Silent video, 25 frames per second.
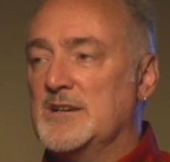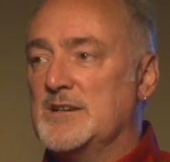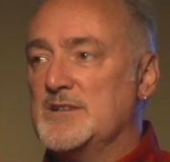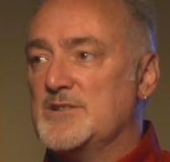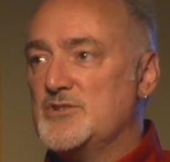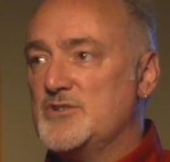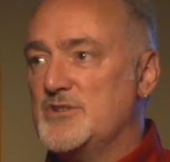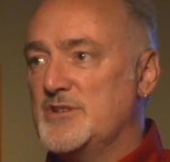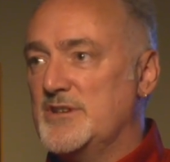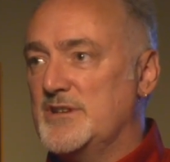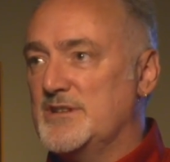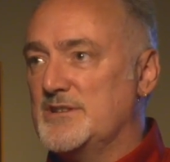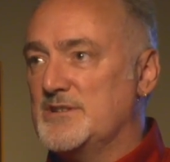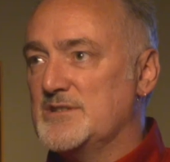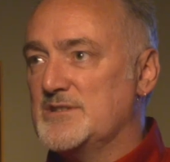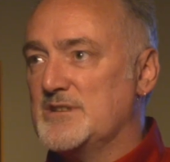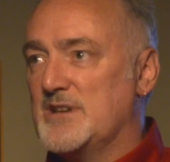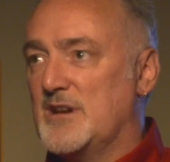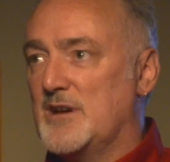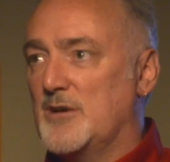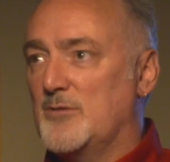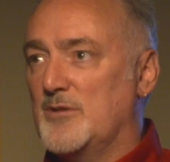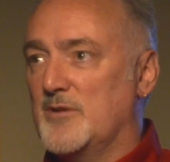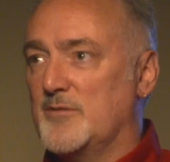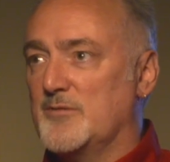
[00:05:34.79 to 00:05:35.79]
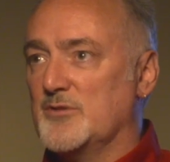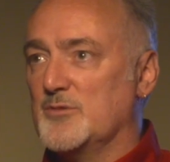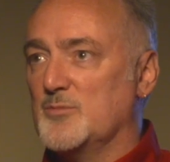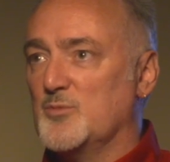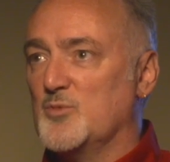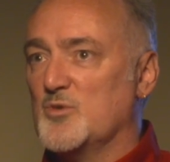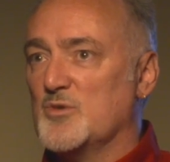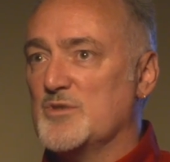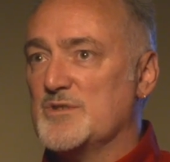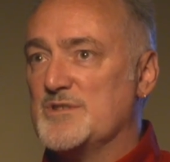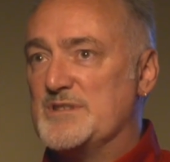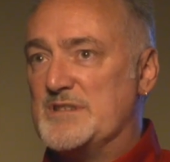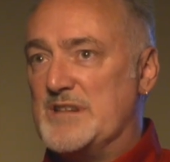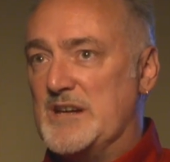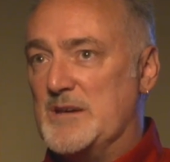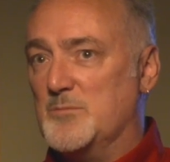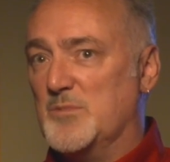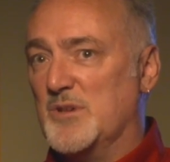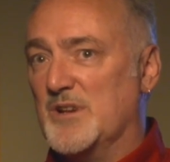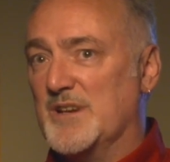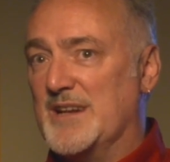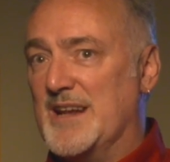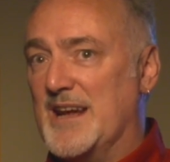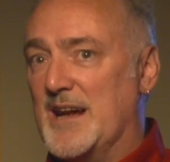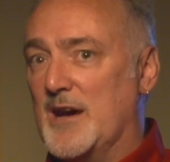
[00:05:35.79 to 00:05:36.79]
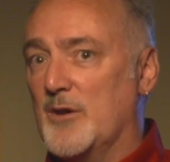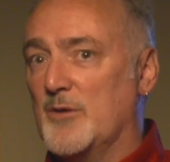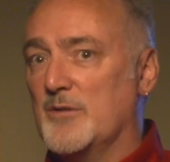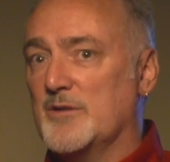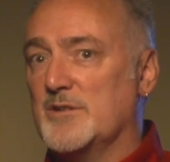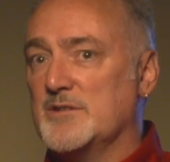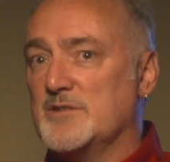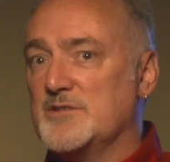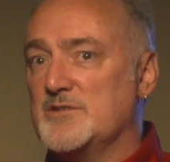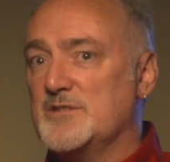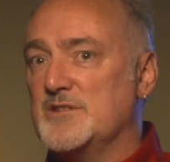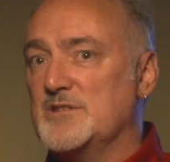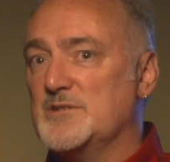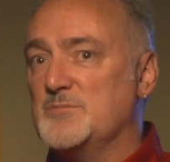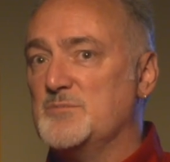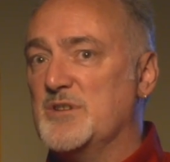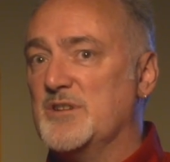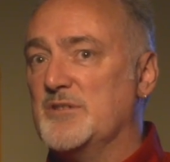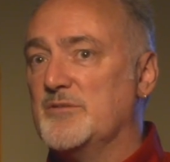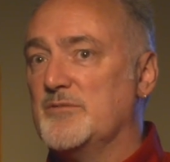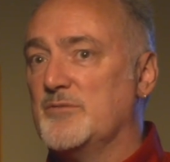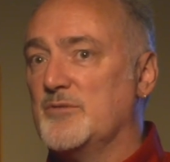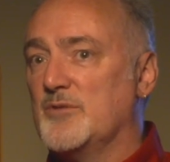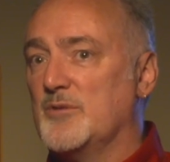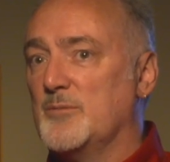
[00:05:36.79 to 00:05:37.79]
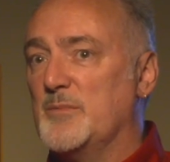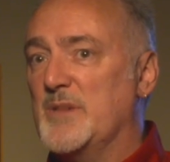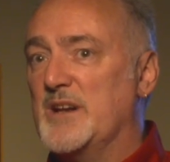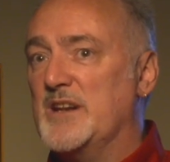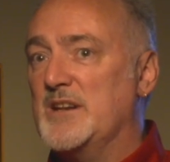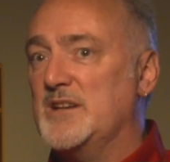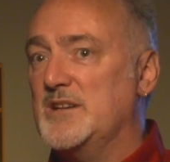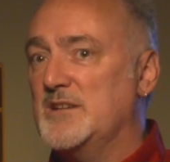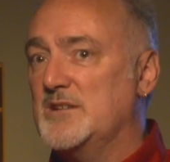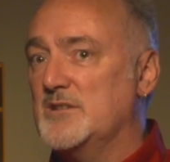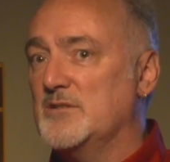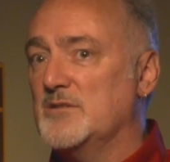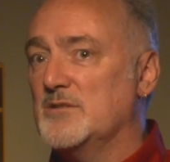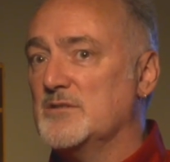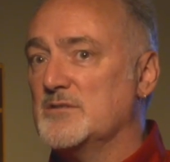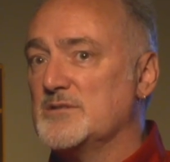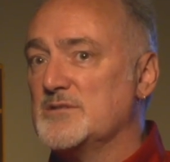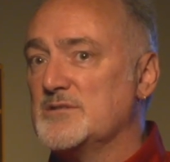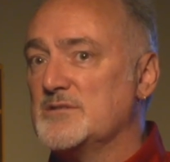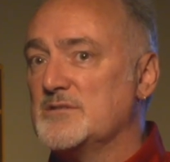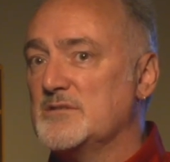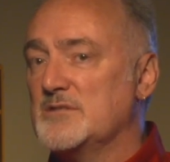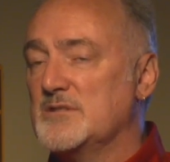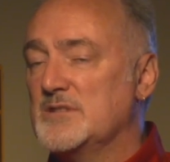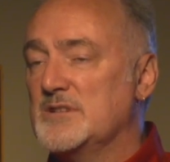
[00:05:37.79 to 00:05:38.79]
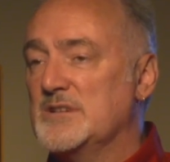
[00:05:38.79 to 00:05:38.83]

She is, however, more stable now than she's been for many years.